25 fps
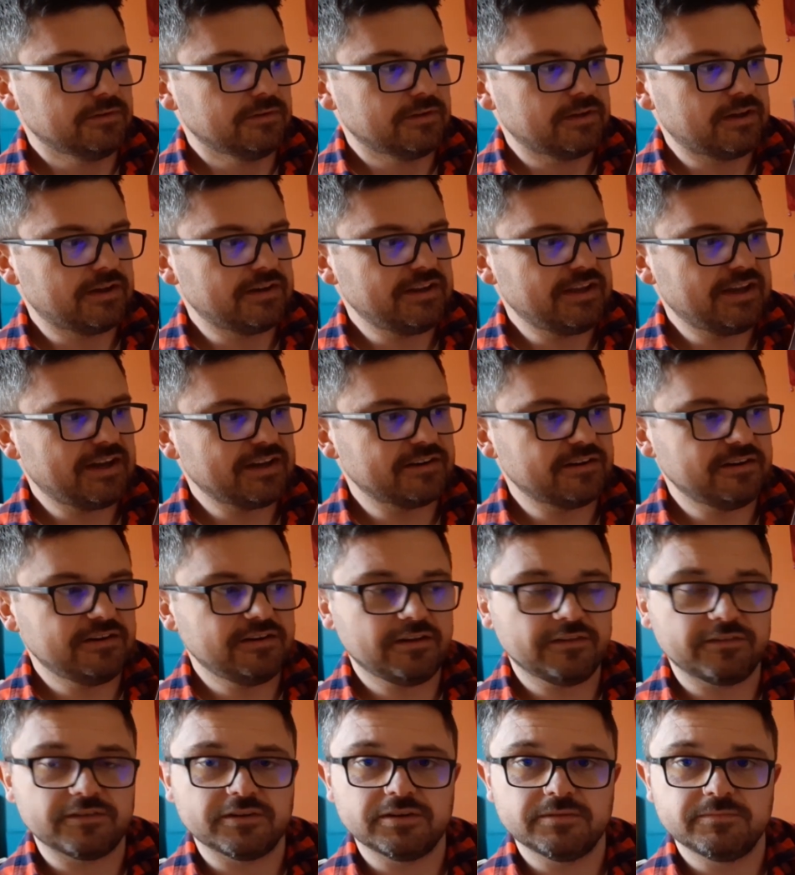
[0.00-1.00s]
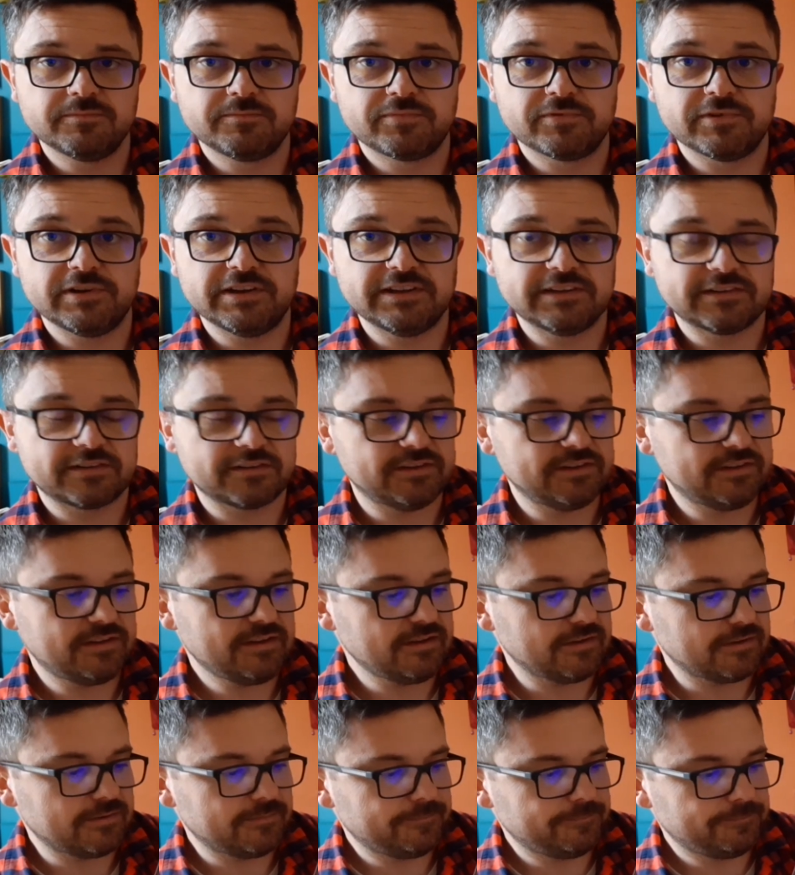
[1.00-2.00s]
And he had another brilliant
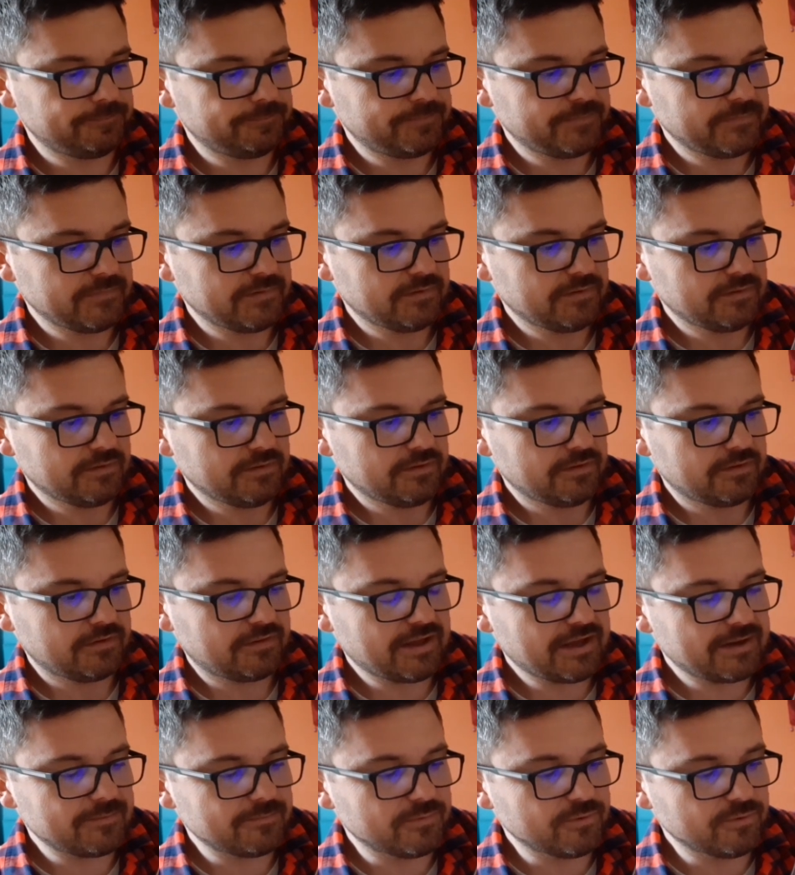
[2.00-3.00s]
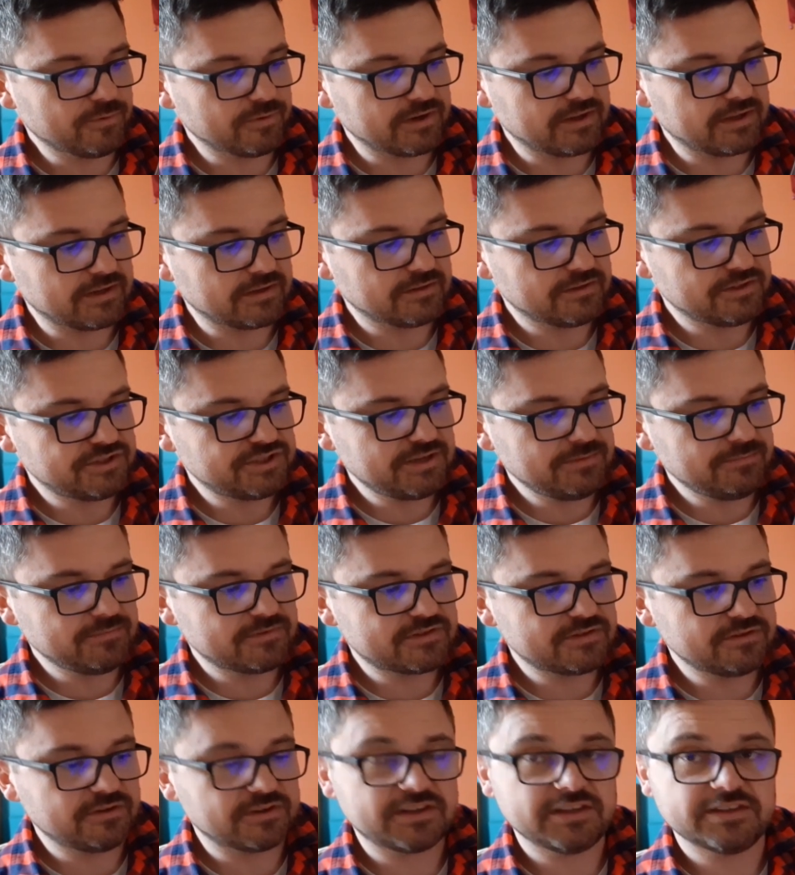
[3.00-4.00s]
idea. That morning, Jim
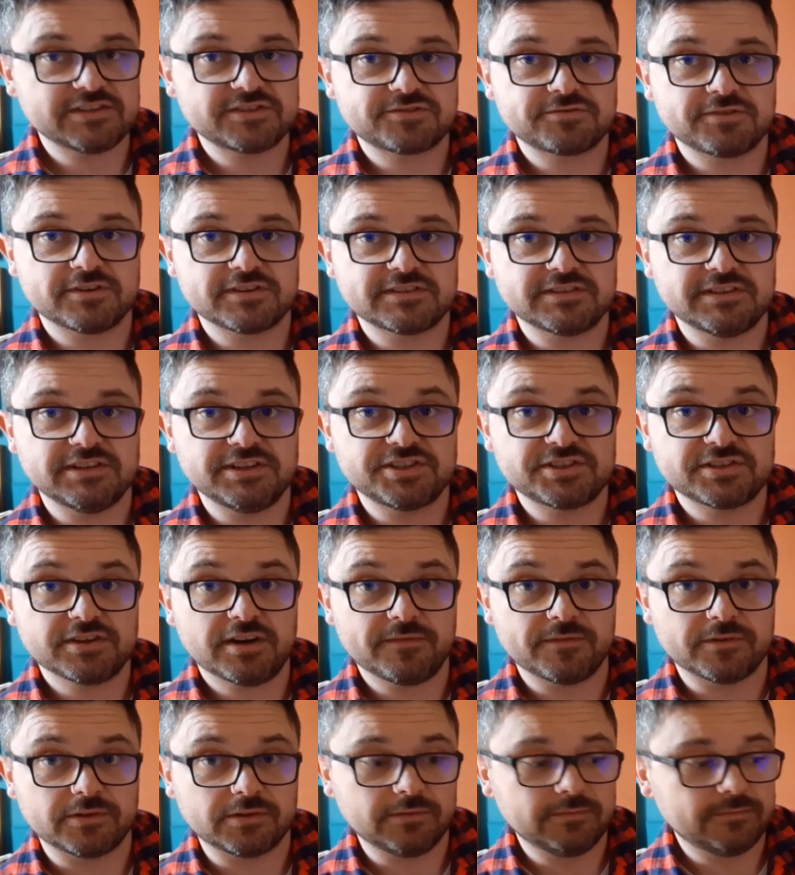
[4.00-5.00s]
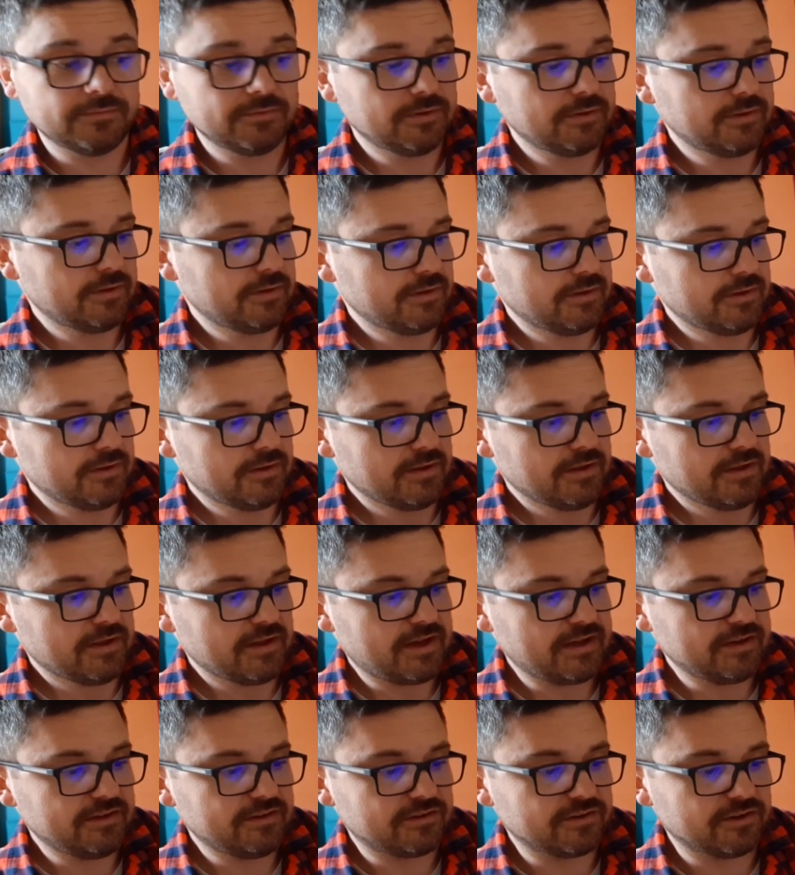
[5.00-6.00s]
took his trusty shovel
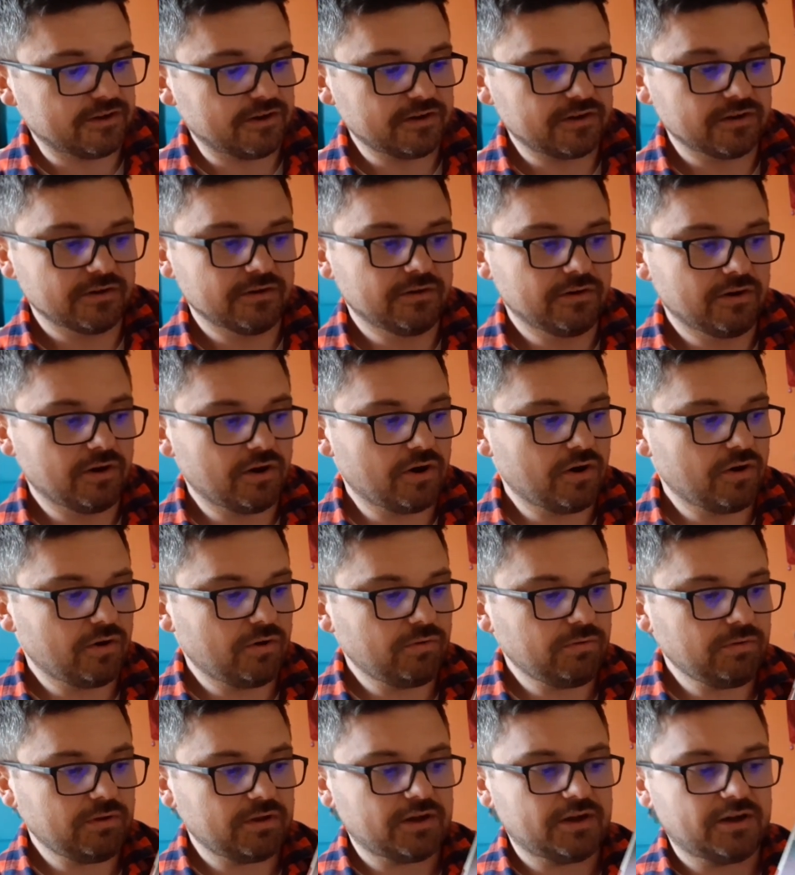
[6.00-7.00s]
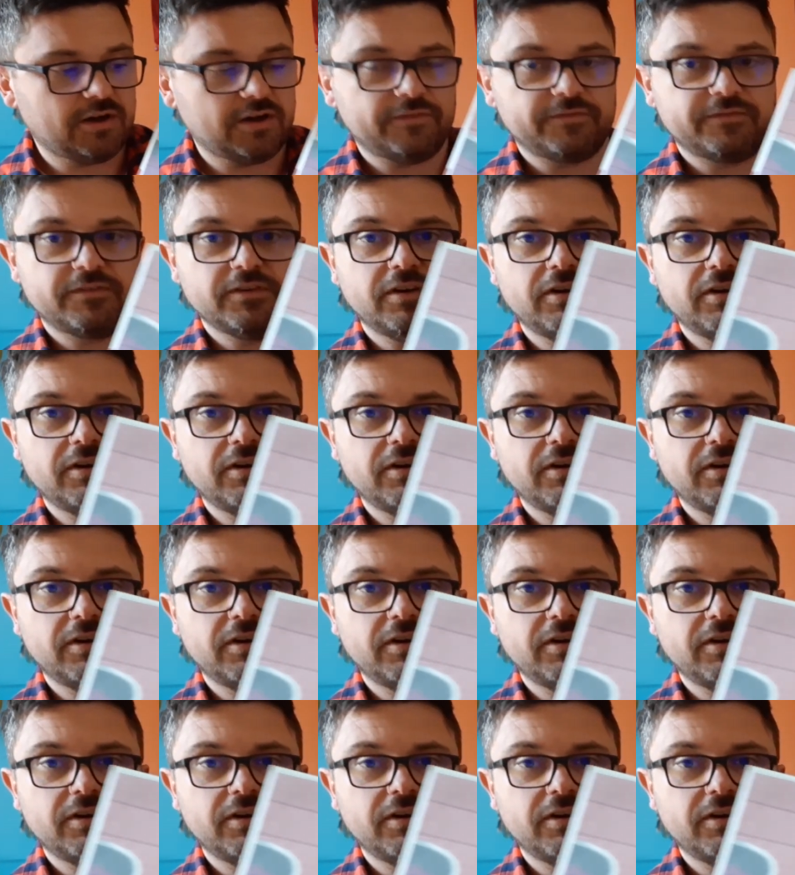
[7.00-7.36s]
and dug hole after